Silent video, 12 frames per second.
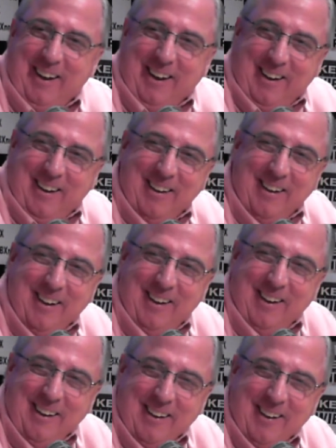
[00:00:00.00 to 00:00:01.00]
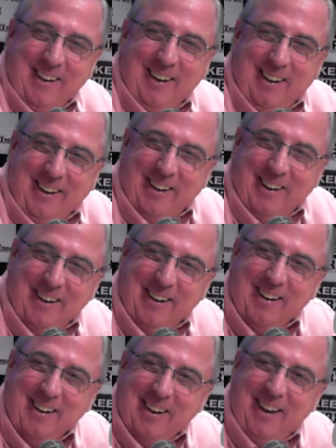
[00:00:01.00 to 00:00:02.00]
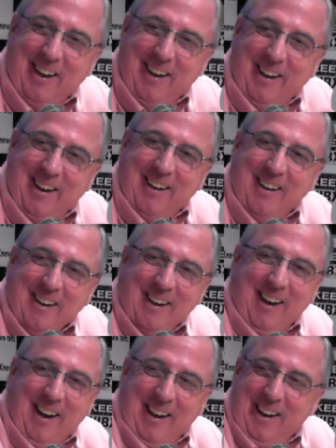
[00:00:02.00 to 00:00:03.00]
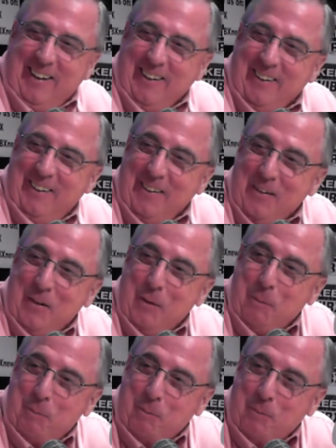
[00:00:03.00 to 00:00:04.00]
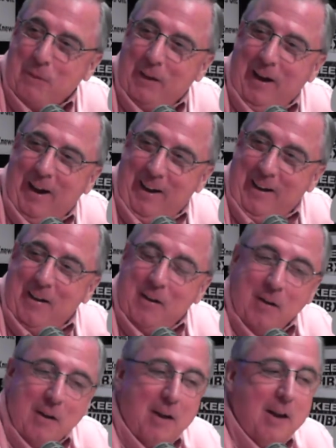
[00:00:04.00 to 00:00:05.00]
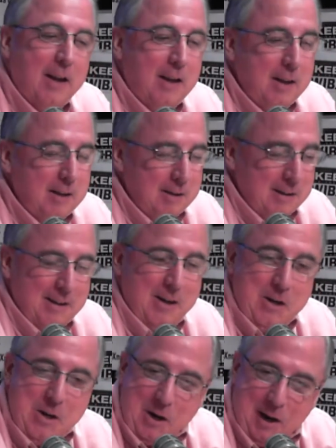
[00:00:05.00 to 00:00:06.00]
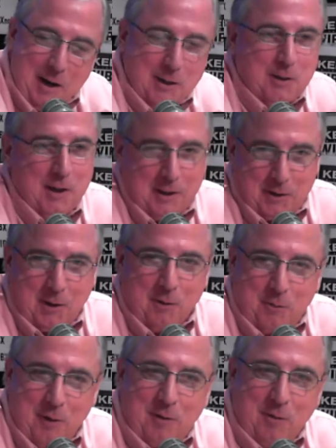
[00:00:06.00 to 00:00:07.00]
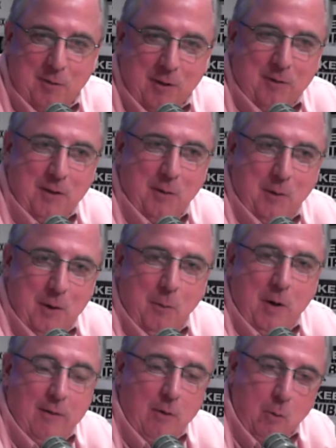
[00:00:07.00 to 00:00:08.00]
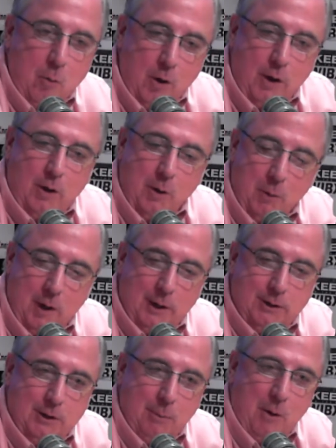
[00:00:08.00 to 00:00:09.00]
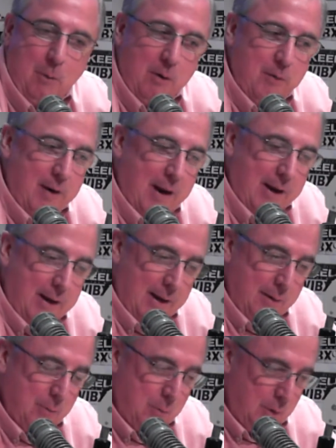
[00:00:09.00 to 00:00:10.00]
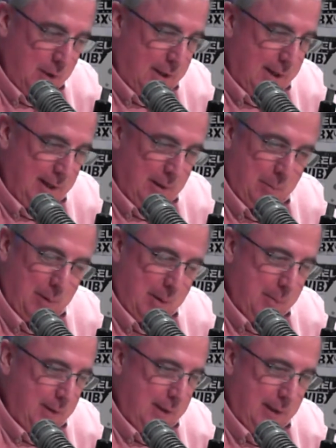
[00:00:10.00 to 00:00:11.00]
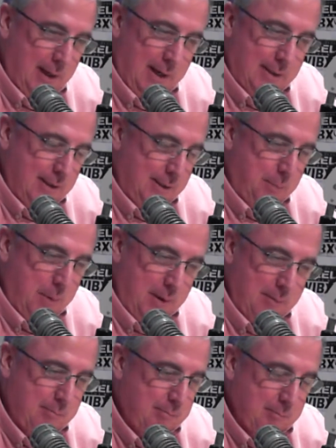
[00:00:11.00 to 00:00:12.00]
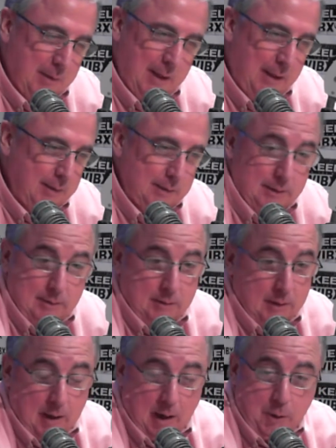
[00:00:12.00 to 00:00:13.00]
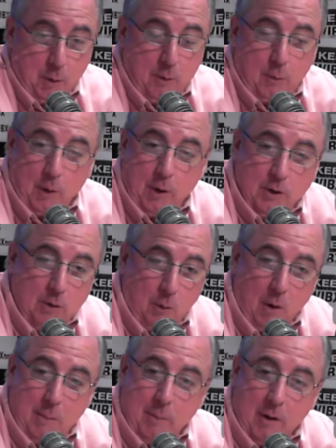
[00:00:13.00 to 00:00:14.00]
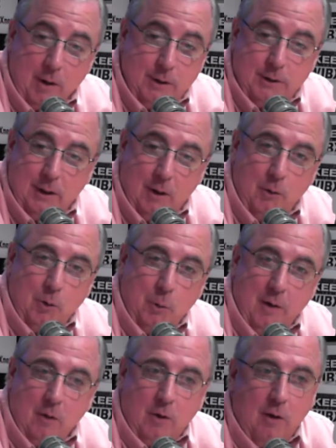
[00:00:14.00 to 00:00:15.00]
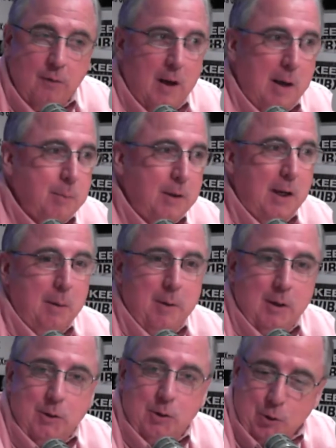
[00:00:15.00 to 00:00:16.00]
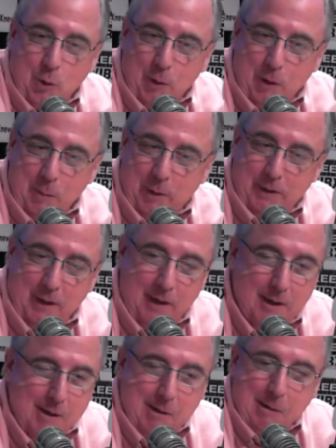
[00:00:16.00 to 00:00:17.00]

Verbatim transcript: uh, to have that situation, that dynamic in a. What's, in a yeah, what's the ratio at home? Is it still uh, 51 49? No, it's, it's good 50 50. Yeah. We, we have a really good relationship, my wife and I. I really can't complain about that, guys. It's been uh, 34 years of great marriage. You know, do we have our tough times like anybody else? Certainly. But the,